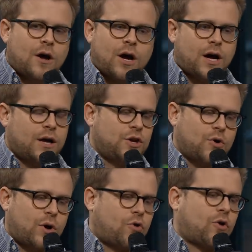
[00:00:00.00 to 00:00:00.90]
uh, you
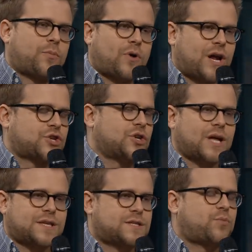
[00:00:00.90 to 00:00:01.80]
know, a corporation
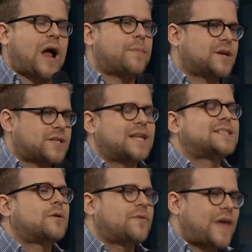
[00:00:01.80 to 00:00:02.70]
that's bribing, et
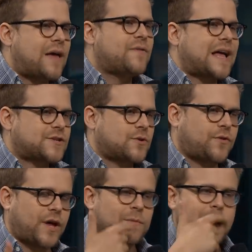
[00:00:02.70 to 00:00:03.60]
cetera, that, that sort of
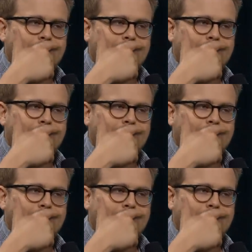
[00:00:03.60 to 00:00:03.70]
thing.